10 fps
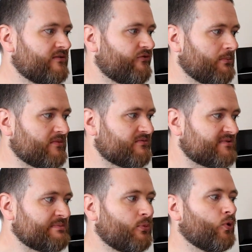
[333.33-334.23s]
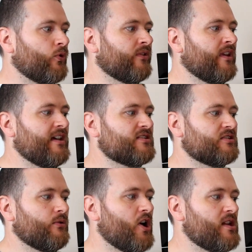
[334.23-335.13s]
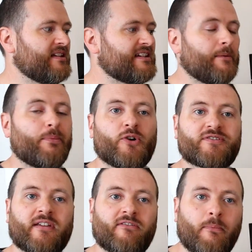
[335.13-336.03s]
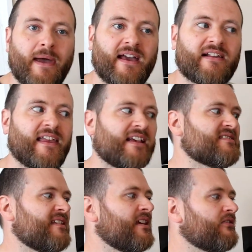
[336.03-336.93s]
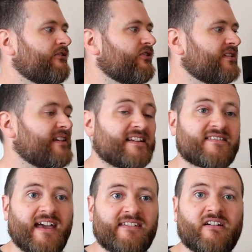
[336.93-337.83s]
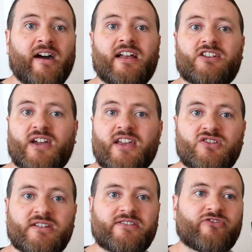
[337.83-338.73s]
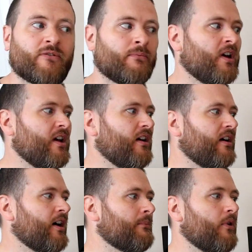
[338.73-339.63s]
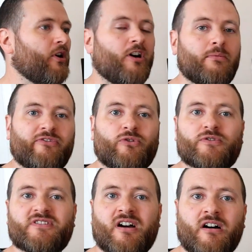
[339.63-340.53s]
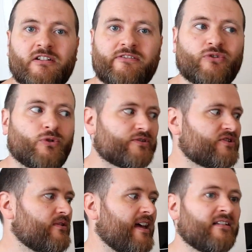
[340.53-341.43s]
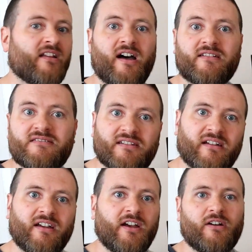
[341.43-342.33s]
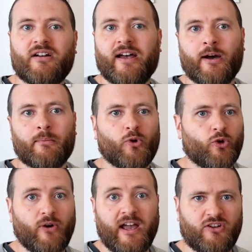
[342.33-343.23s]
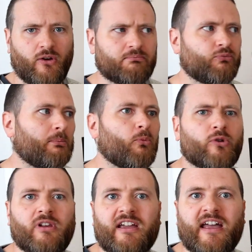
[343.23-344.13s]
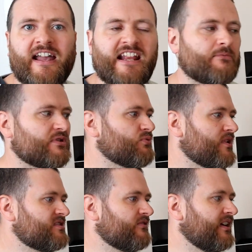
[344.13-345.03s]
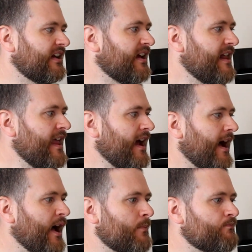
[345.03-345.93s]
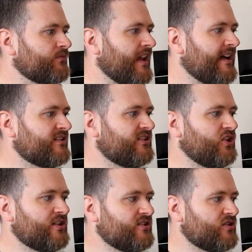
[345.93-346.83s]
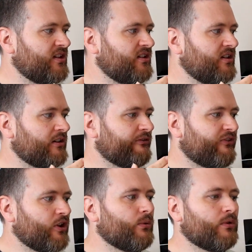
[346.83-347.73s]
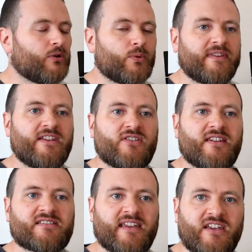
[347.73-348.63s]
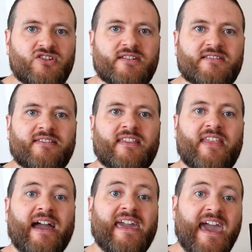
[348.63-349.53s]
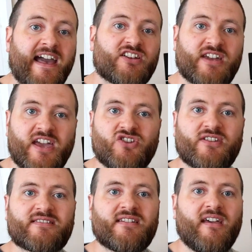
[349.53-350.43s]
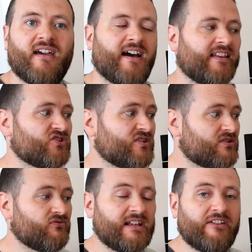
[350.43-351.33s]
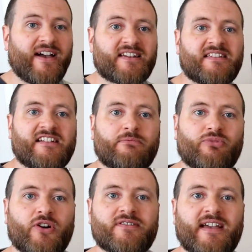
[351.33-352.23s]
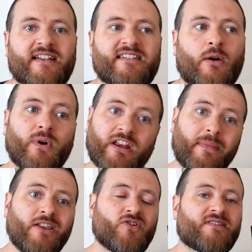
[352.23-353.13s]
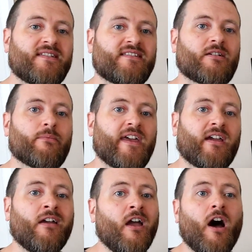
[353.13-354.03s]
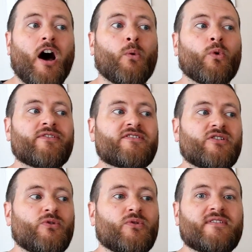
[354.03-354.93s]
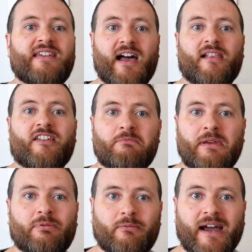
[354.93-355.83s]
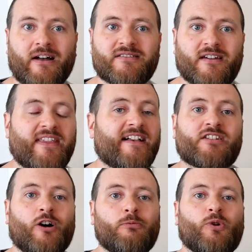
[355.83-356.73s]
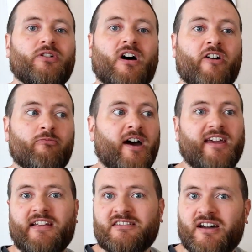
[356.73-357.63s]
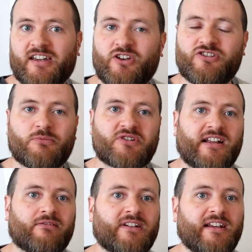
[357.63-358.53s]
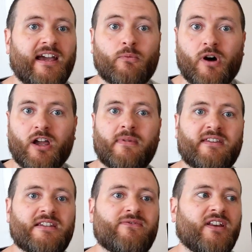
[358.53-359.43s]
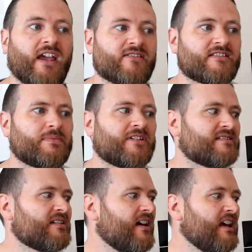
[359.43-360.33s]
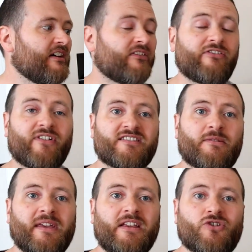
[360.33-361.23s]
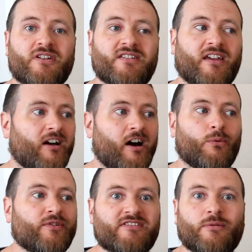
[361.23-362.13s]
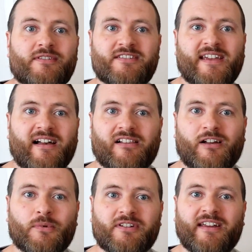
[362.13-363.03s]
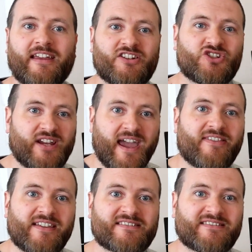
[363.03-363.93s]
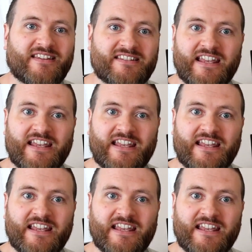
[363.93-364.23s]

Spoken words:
from spawn to early tadpoles, they grow back legs, then they grow front legs. Their diet changes from herbivore to carnivore to then hunter, or more like an ambush predator, really. And you can kind of follow along with each of these stages, and that care changes. And it's just a really fascinating process. And when I'm interested in something, I want to tell other people about it. That's the whole point of my entire YouTube channel, really, and why I make these videos, is because if I find something interesting, I want someone to tell. I want to share this